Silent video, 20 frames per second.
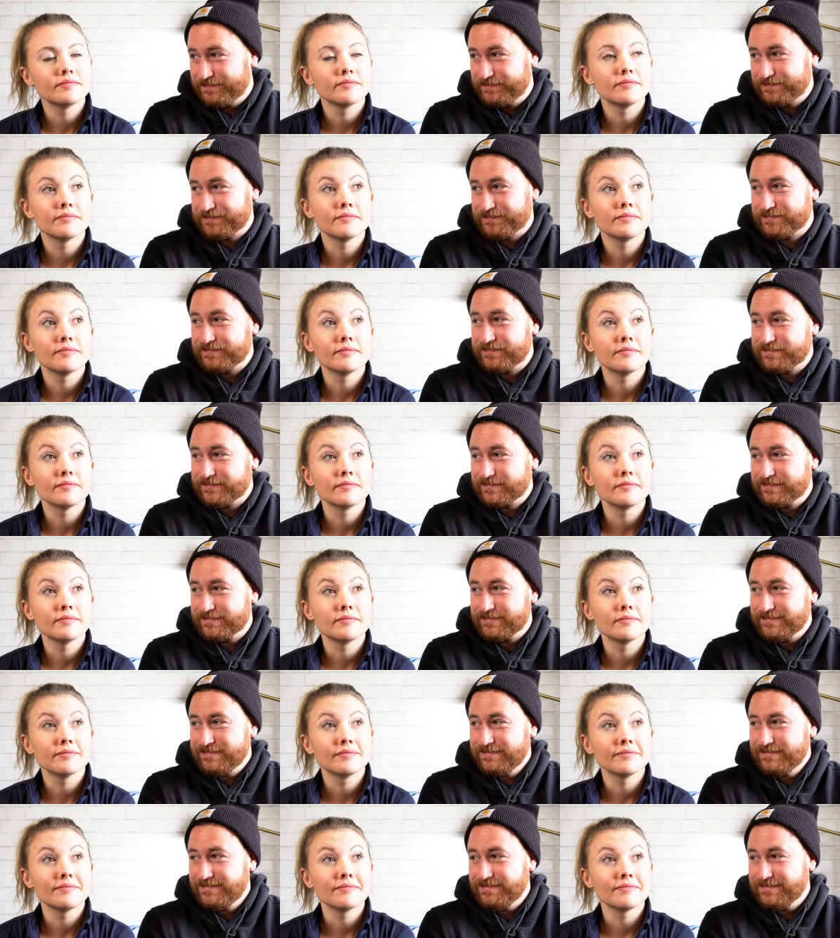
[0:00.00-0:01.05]

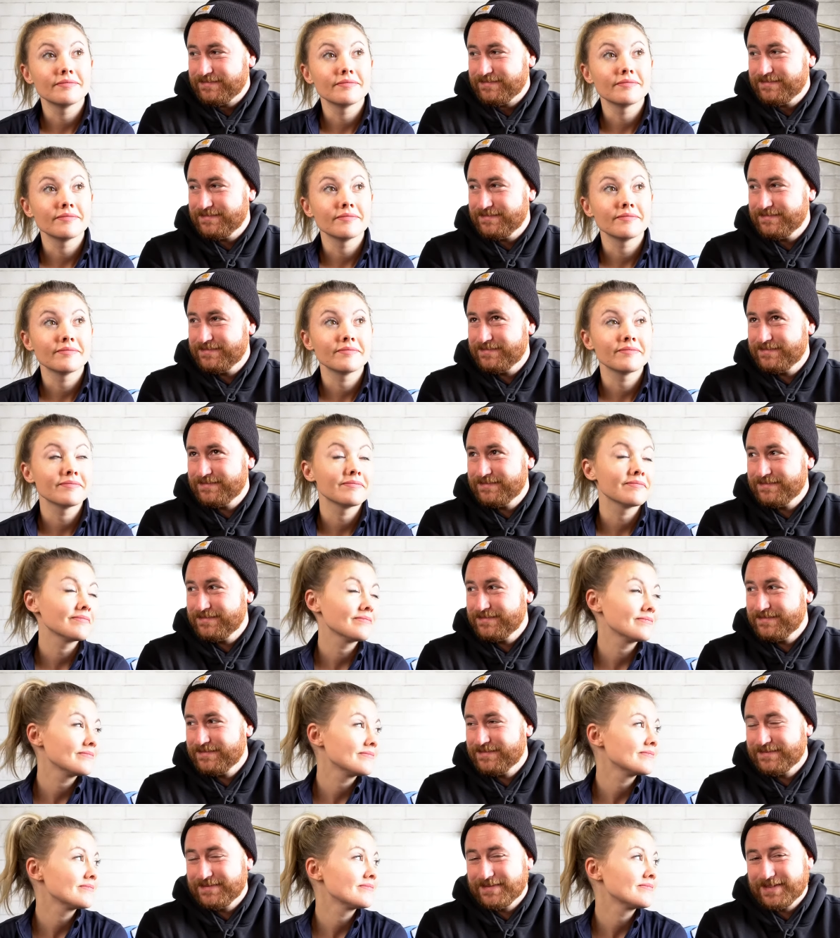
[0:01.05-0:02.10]

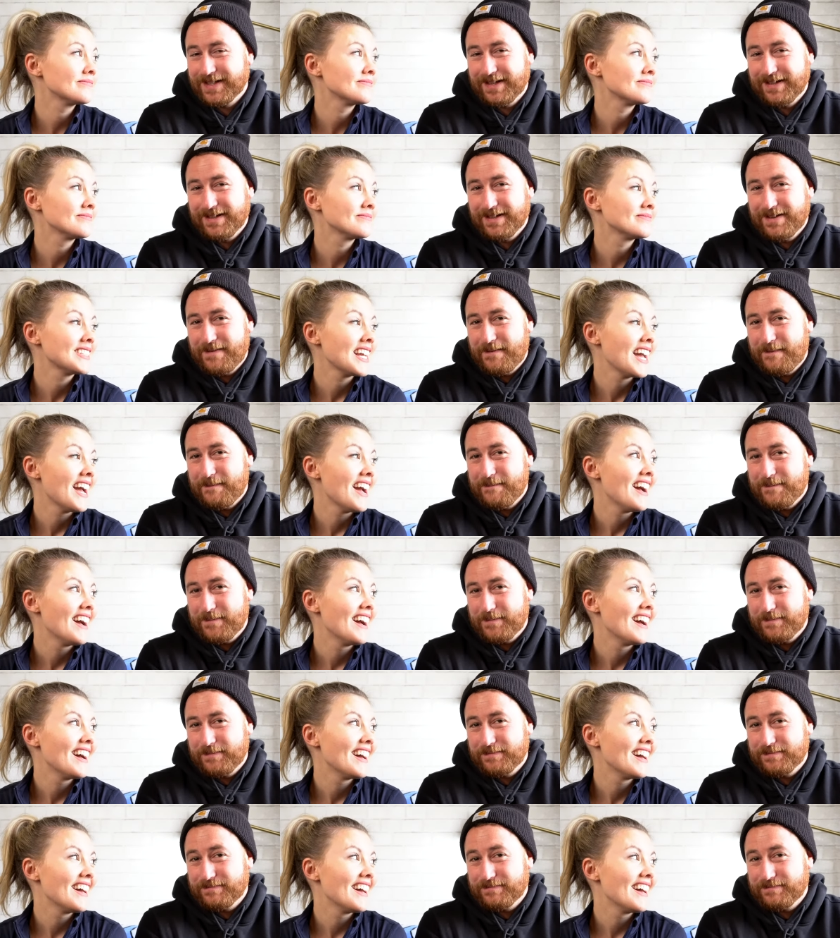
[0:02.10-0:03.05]
Nothing is said.